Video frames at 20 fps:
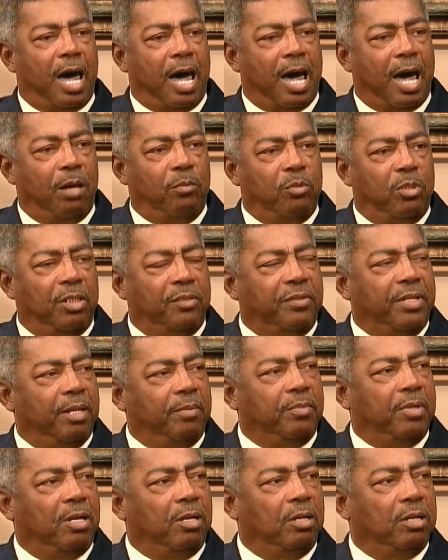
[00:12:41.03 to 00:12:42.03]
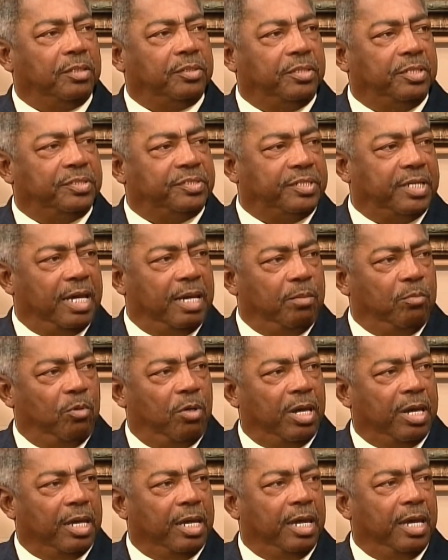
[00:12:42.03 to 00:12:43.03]
I want them to look the same
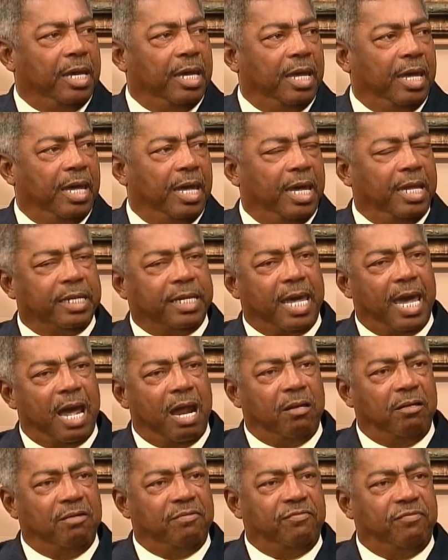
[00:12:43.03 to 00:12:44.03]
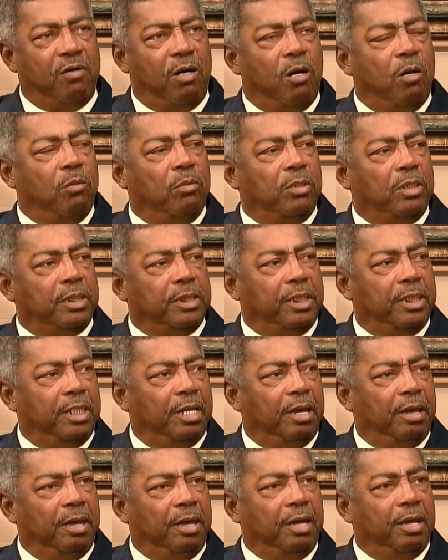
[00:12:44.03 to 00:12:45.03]
way and carry forward
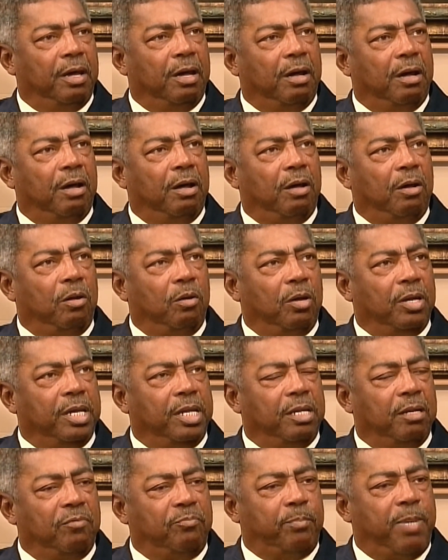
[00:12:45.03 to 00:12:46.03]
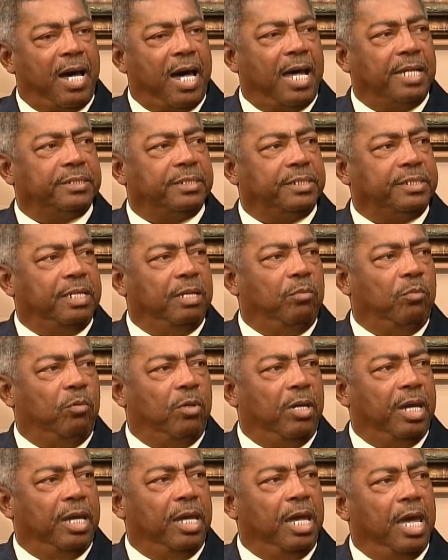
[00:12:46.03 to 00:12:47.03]
in a positive
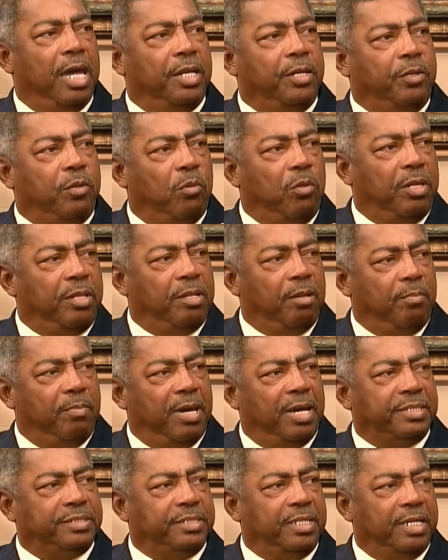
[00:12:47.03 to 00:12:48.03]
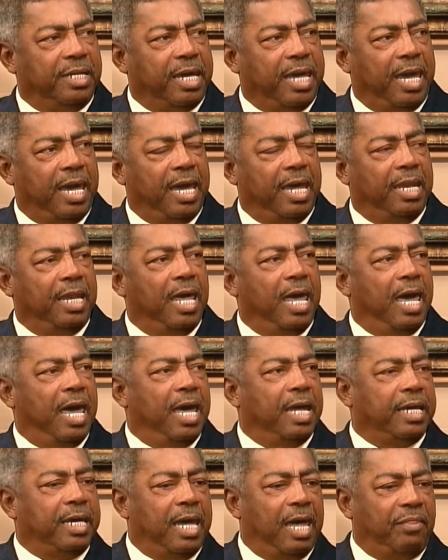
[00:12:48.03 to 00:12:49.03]
way, doing the best they can
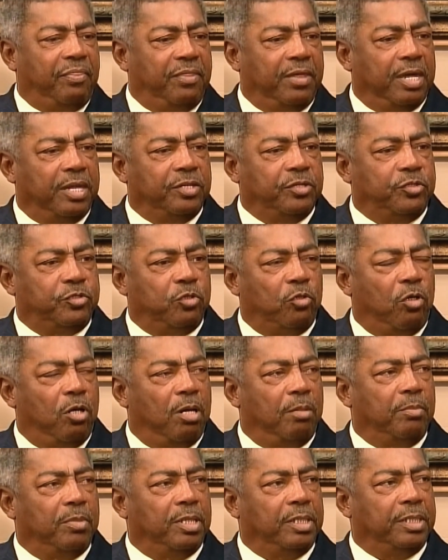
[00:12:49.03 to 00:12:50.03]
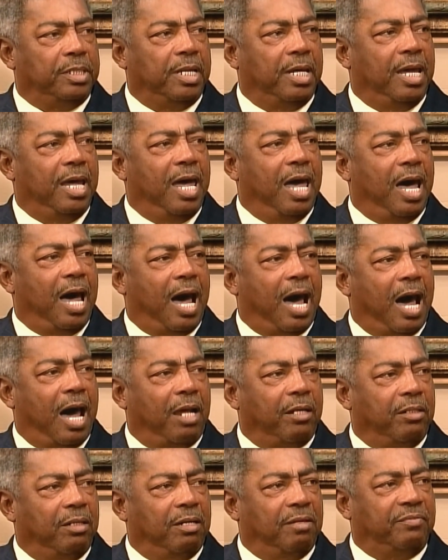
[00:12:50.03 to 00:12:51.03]
and get the enjoyment
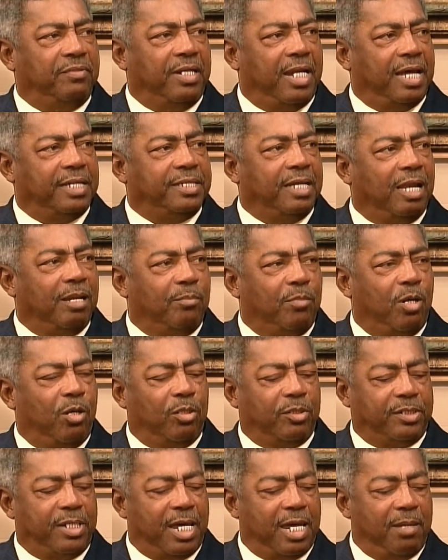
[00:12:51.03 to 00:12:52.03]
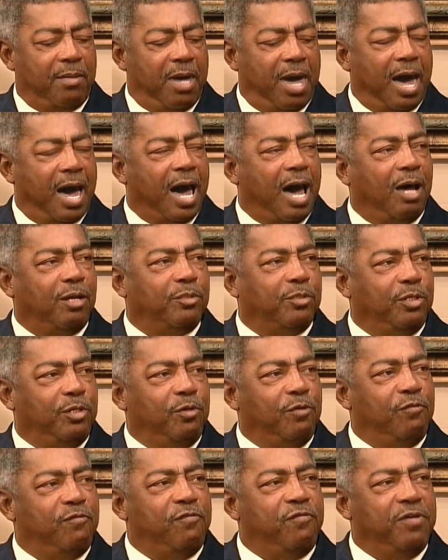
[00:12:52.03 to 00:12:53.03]
out of. And I tell them all the time, how do
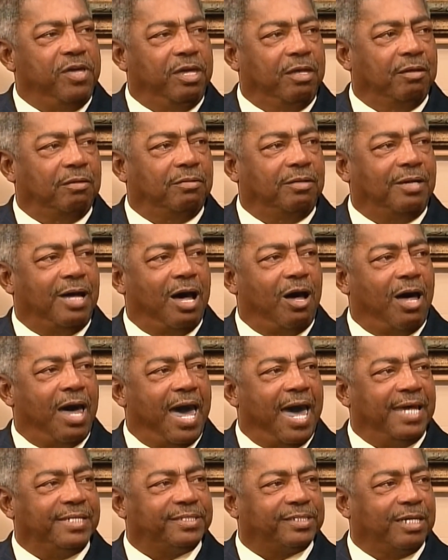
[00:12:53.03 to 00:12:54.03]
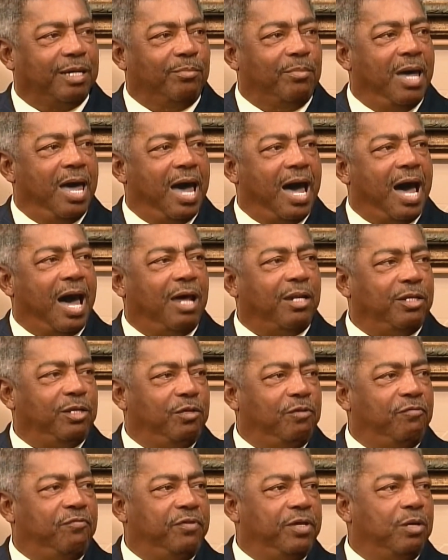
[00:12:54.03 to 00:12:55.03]
you feel? I'll ask them, how do
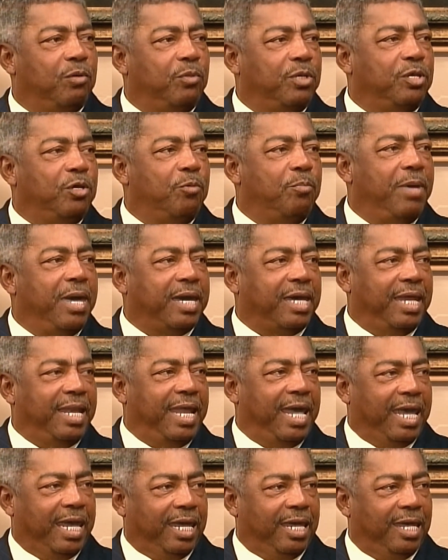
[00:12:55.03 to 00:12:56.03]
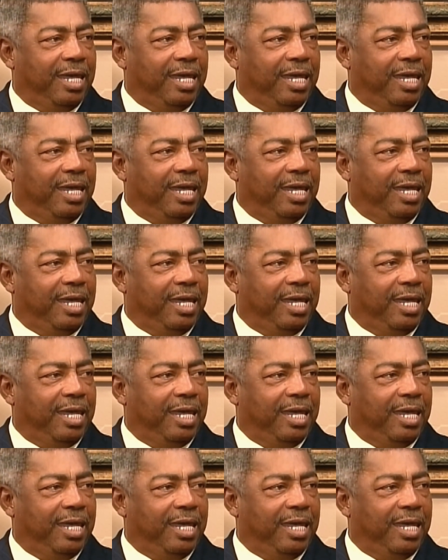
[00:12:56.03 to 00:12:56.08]
you feel when you make an eight?